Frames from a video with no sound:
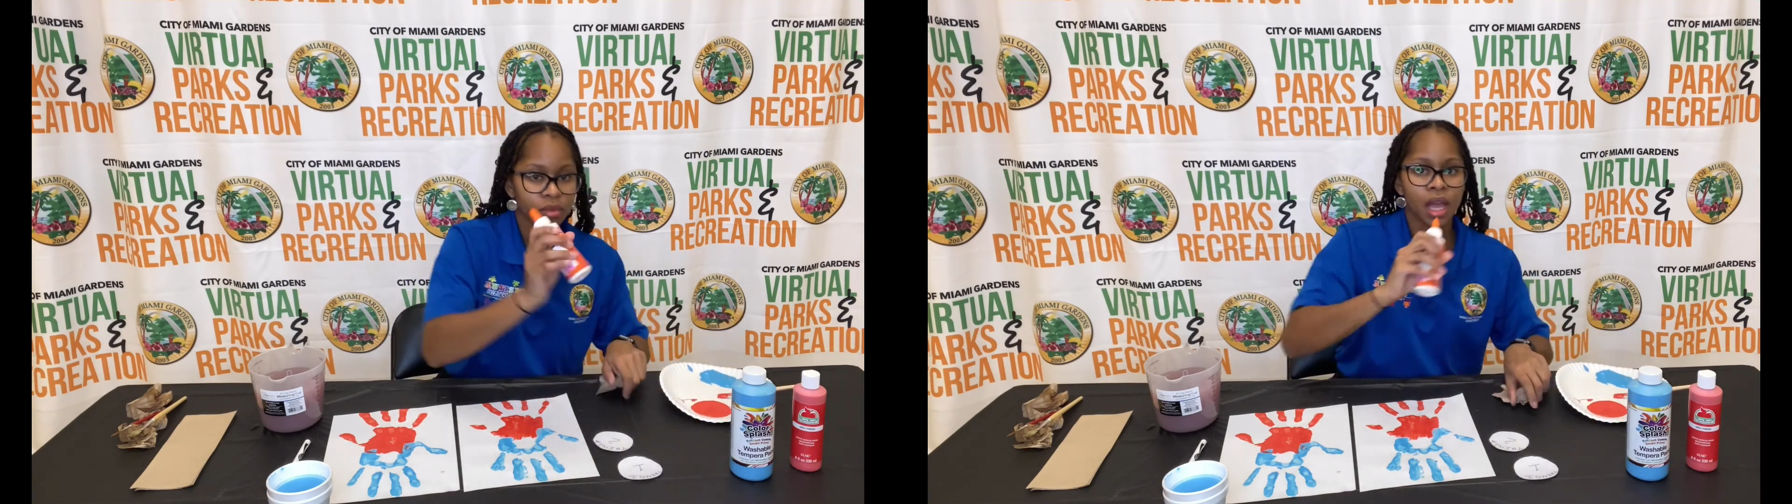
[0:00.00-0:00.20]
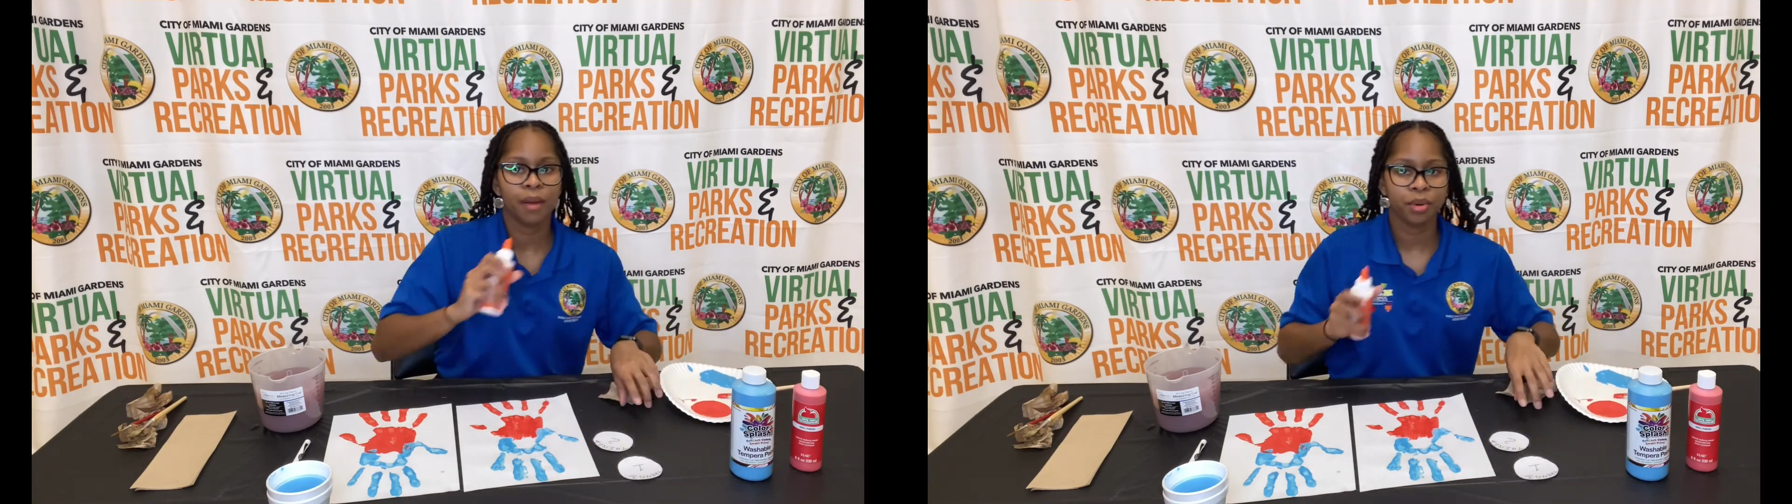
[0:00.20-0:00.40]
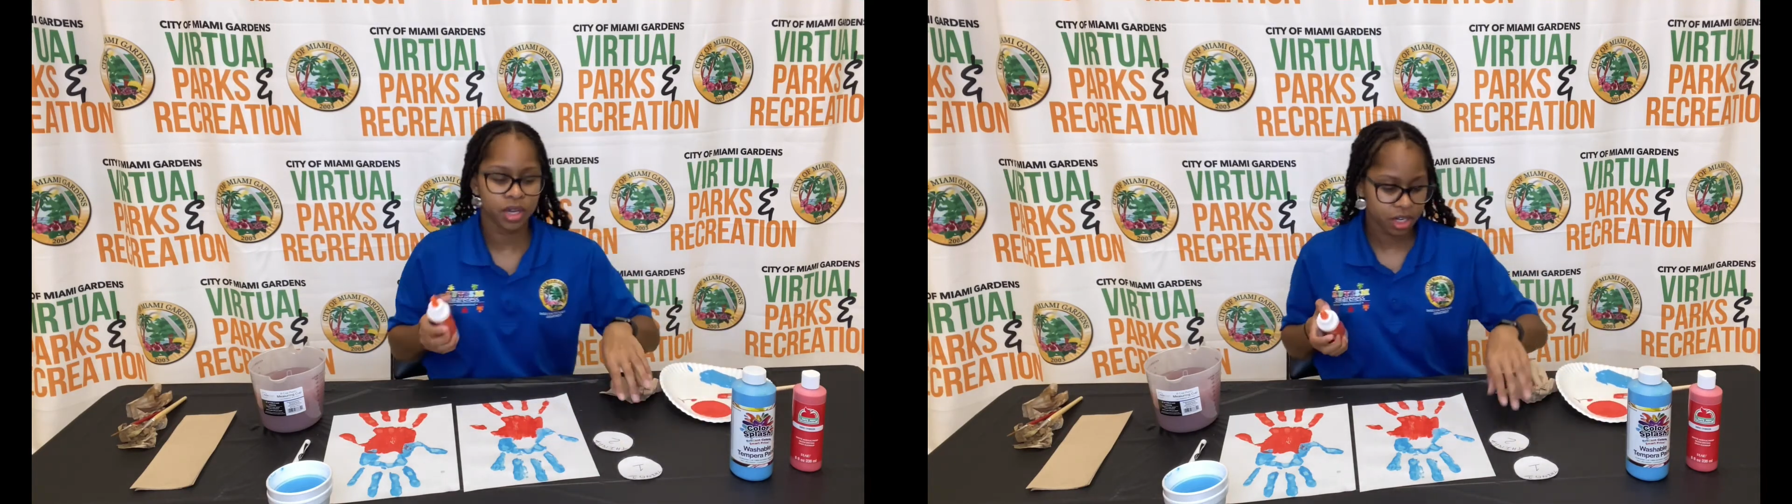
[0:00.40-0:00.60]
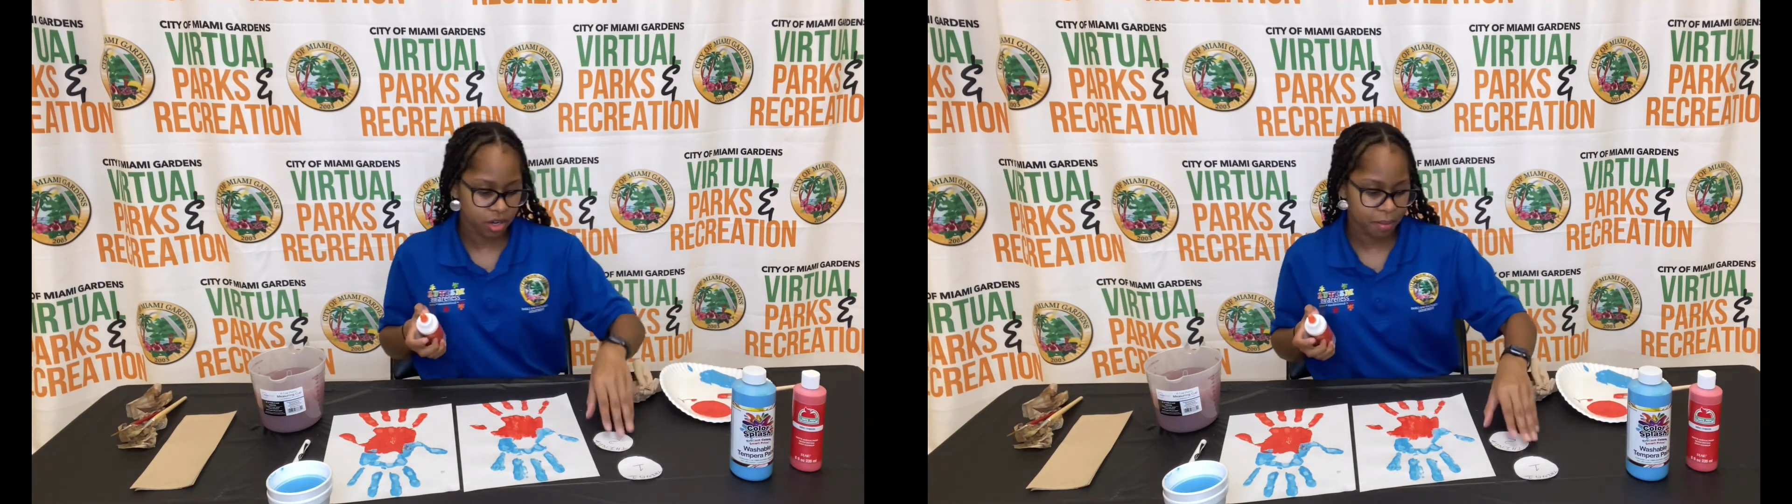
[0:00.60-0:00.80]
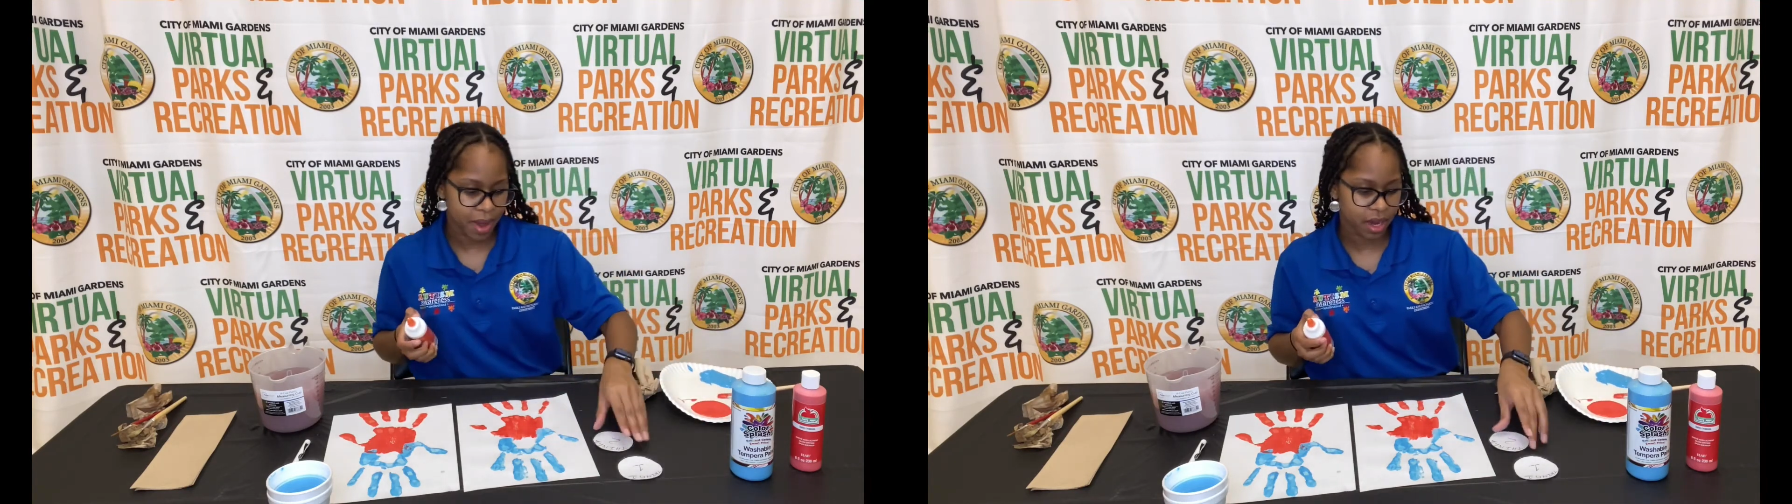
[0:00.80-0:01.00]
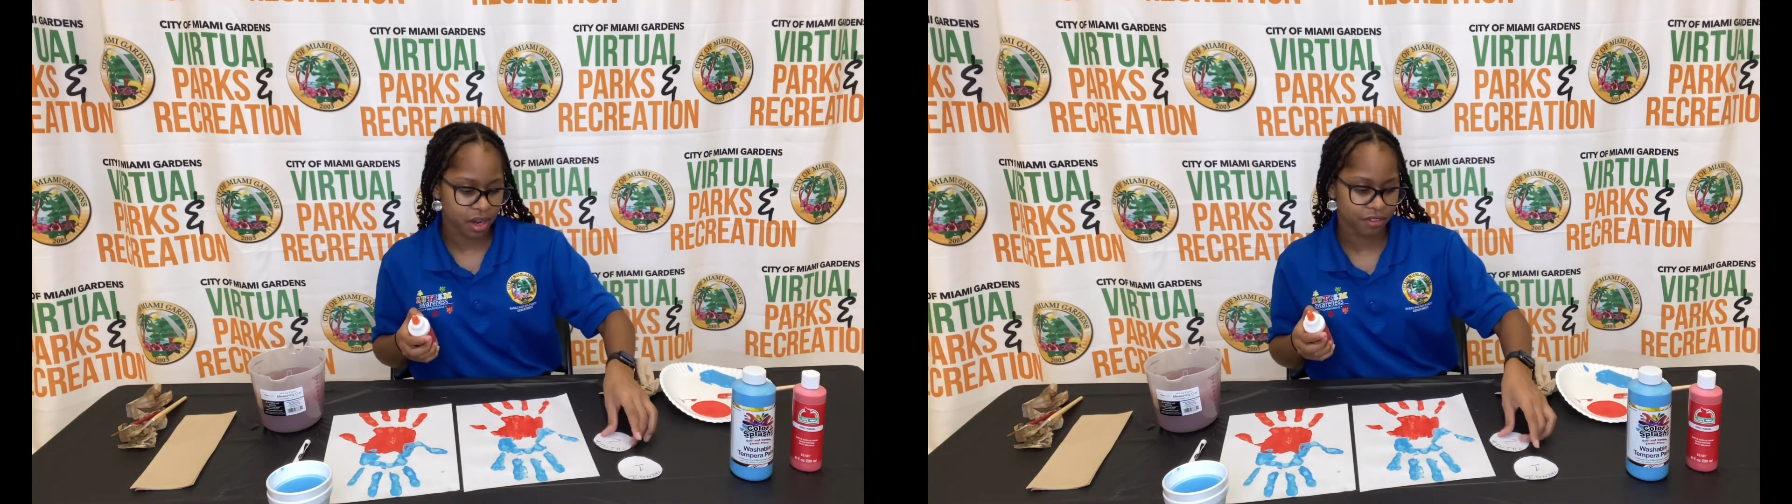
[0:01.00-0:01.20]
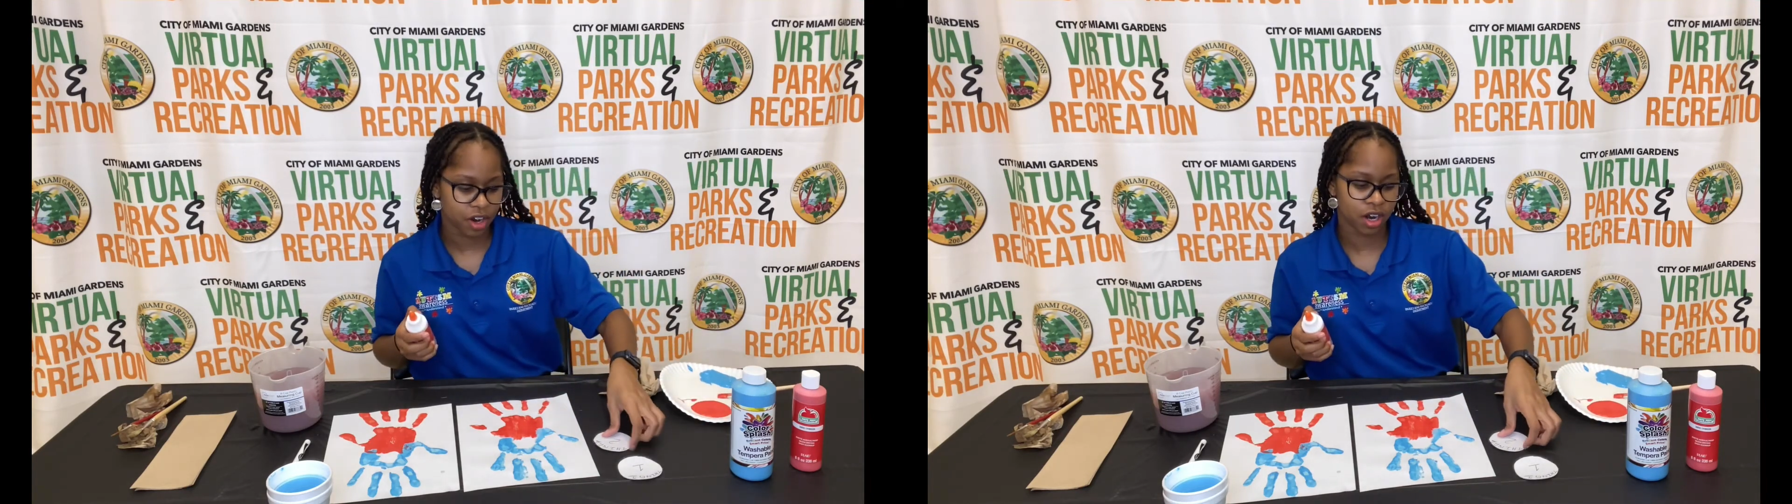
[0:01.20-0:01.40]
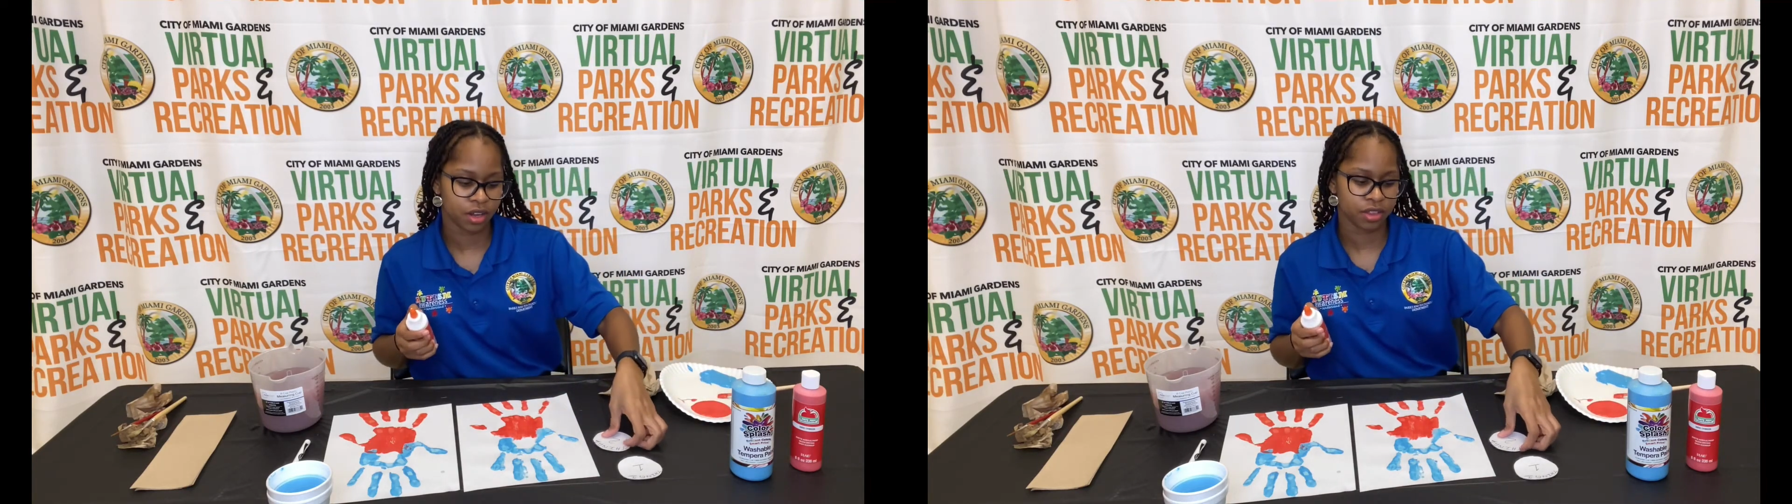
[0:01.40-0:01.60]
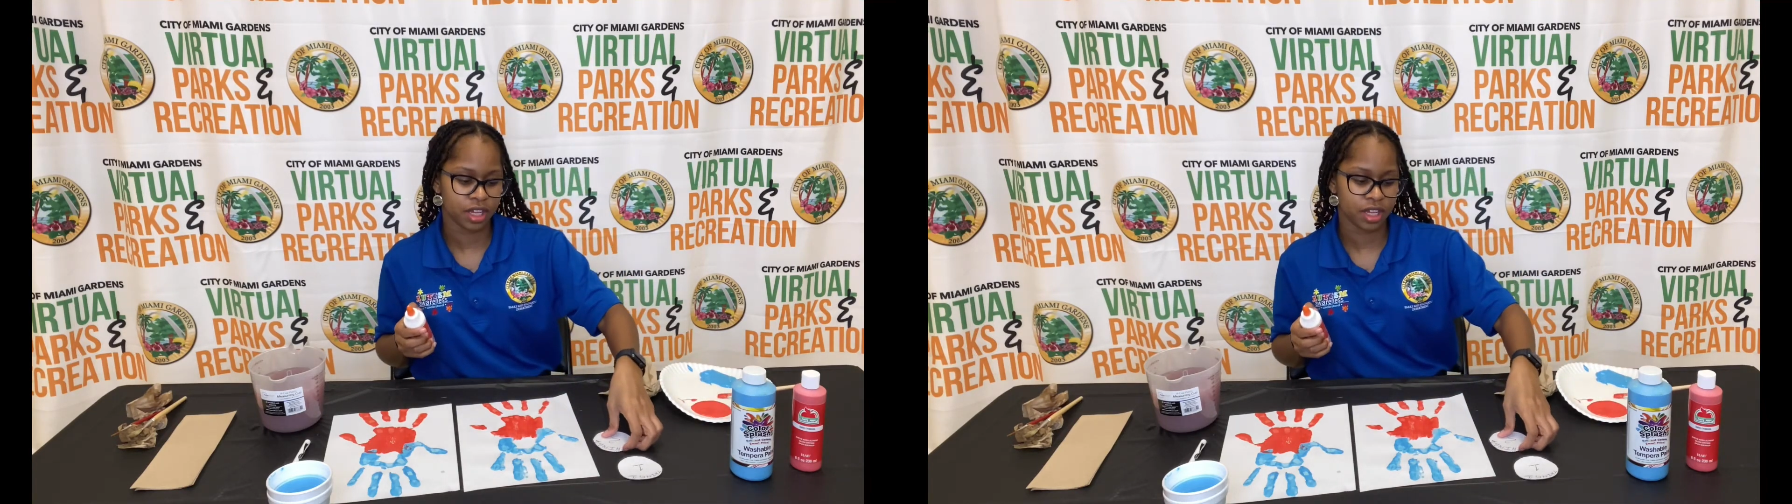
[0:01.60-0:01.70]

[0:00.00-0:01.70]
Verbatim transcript: and put it on the back of our